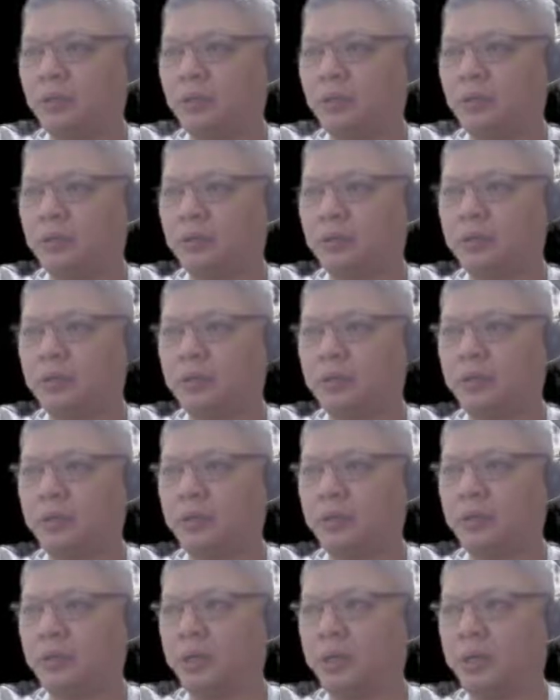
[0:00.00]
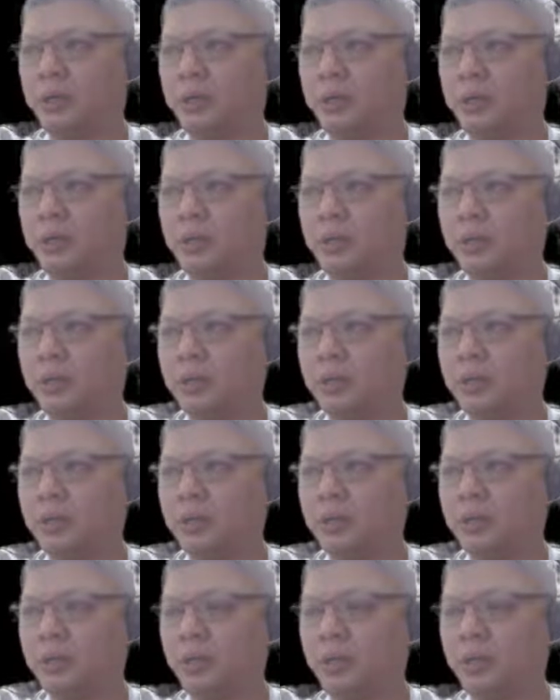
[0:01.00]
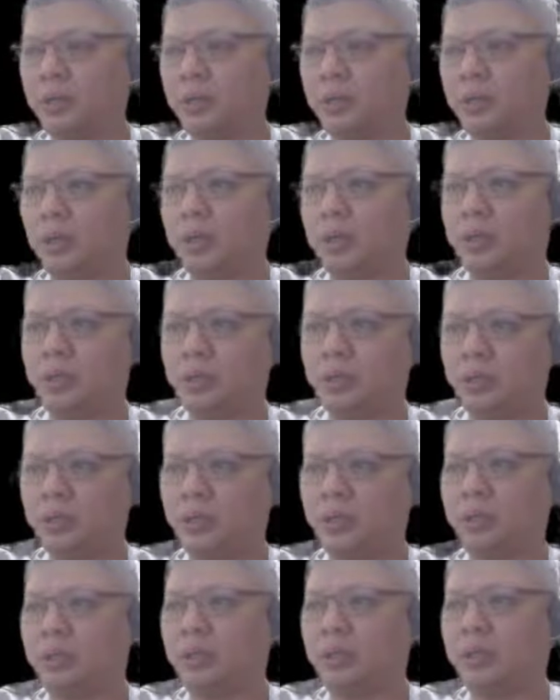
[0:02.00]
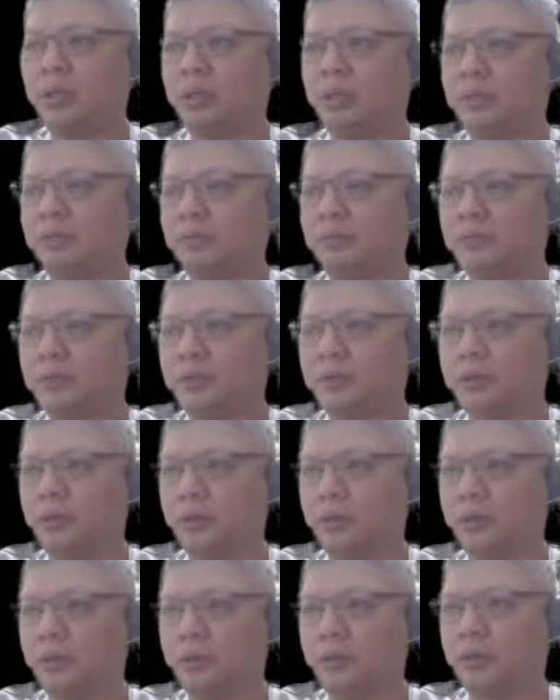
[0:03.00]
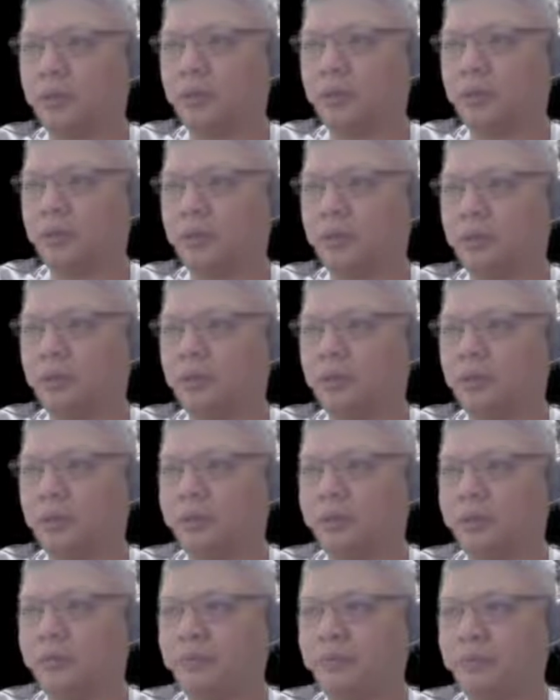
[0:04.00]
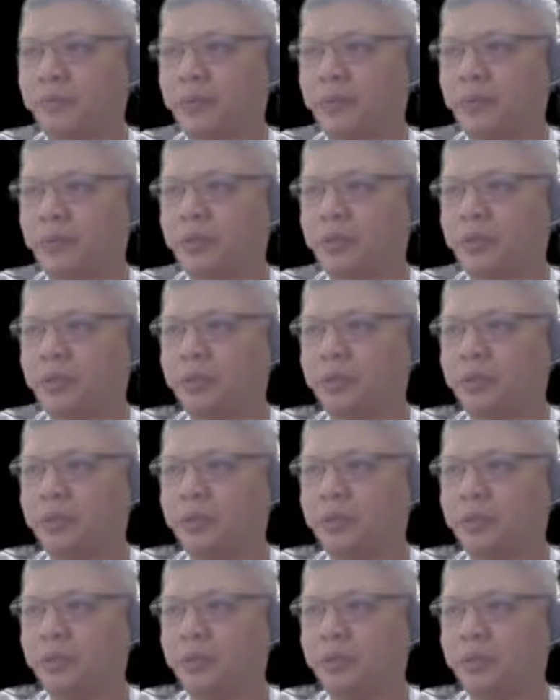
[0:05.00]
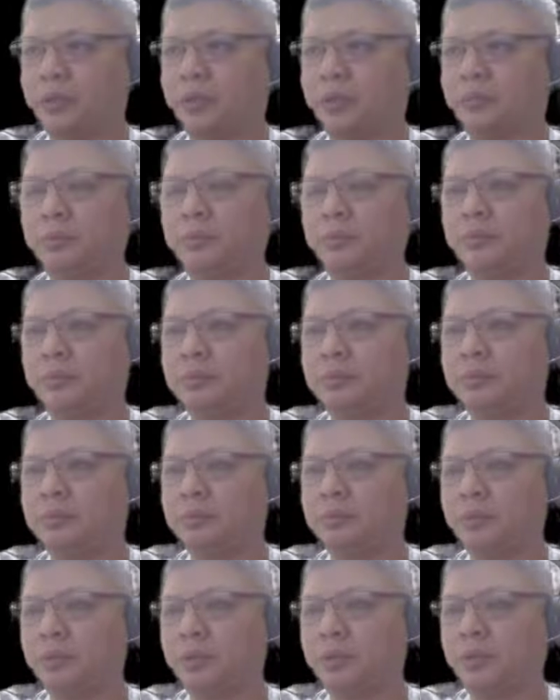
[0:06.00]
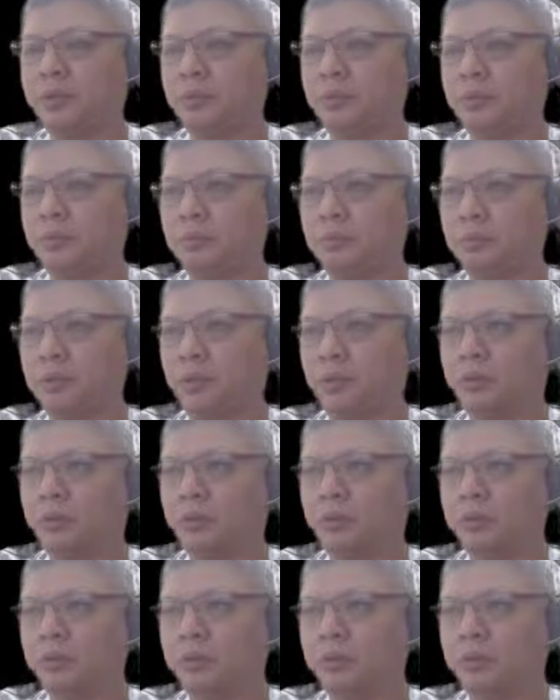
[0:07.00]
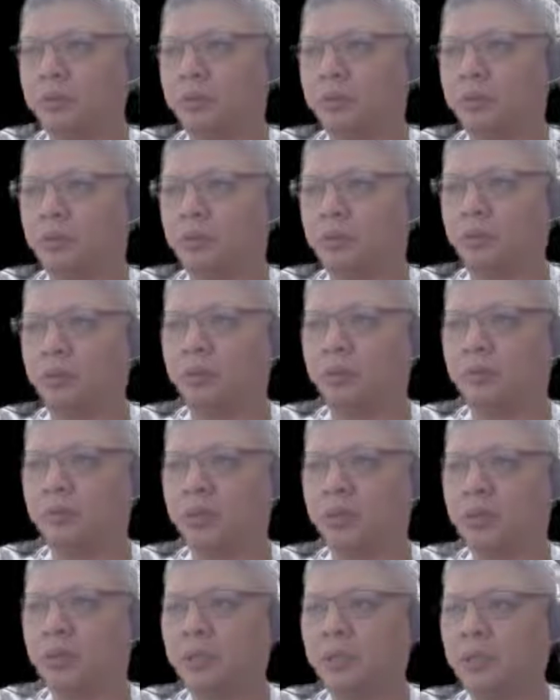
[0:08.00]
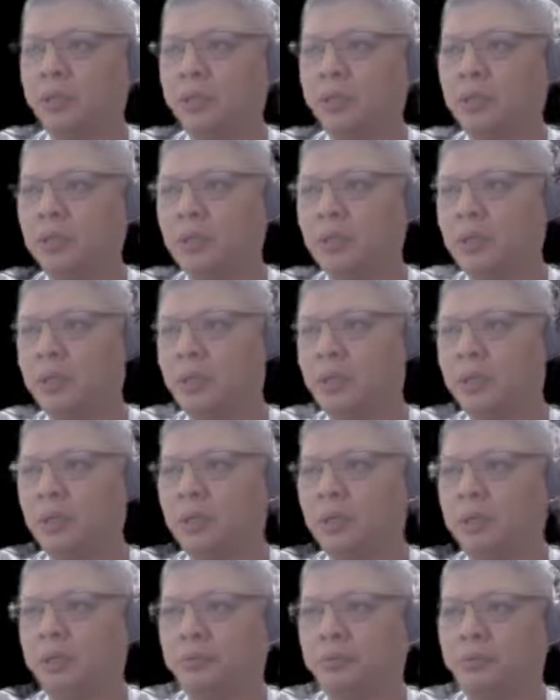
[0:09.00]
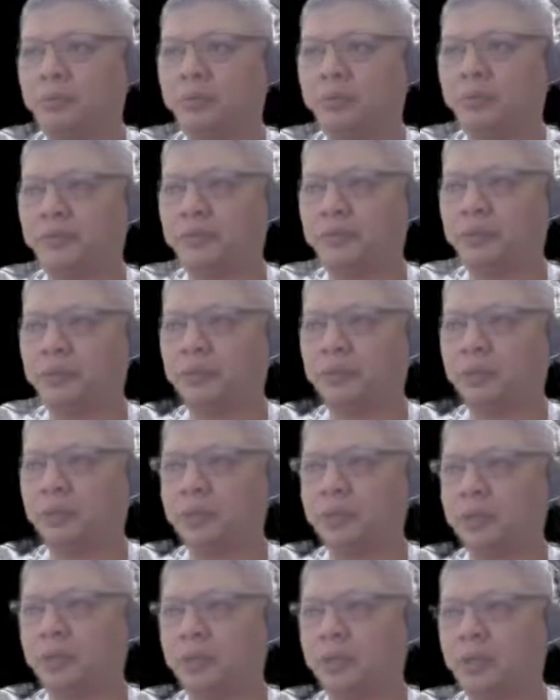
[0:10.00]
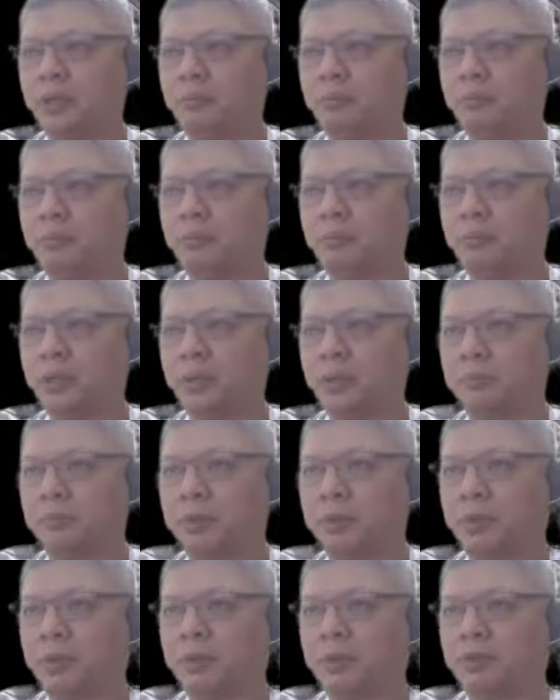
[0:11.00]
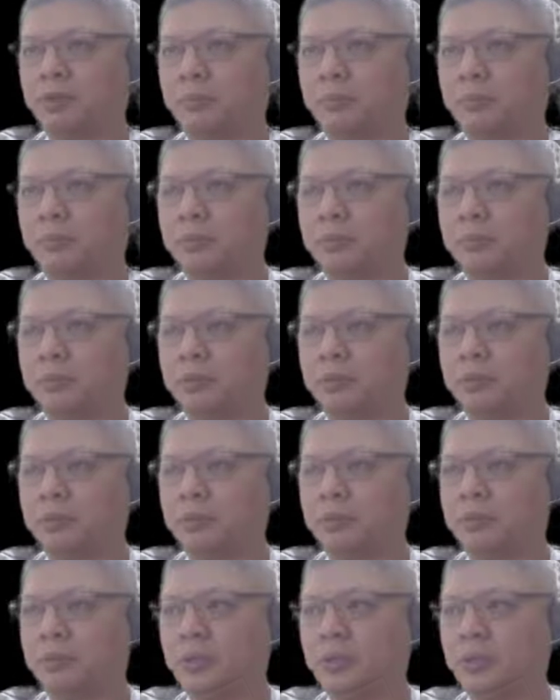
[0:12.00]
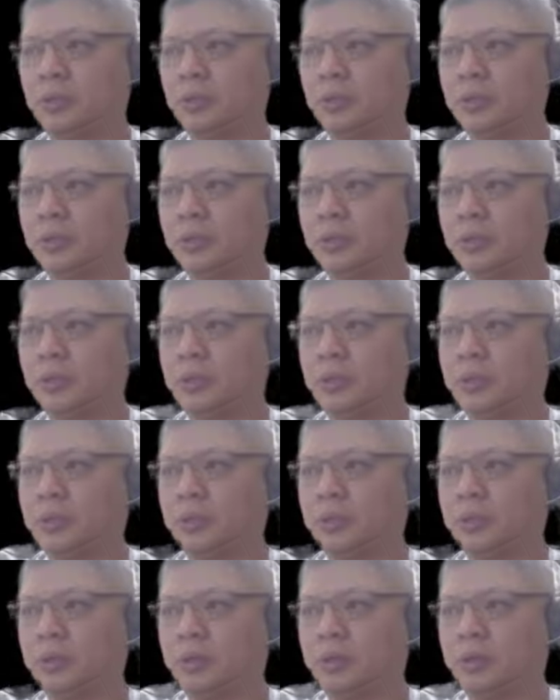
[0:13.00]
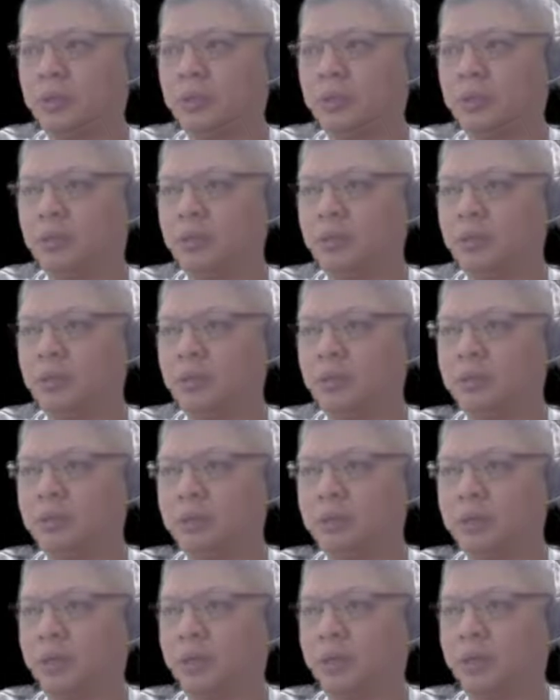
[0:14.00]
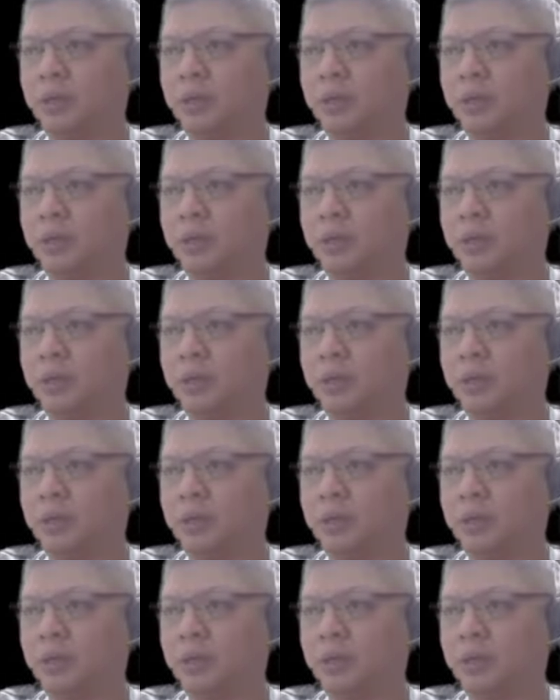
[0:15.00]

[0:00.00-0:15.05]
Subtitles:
file chariot again, and another deferred chariot variation. In the previous board, which was quite a long one, in the previous video, black played h2 plus 3. Now all these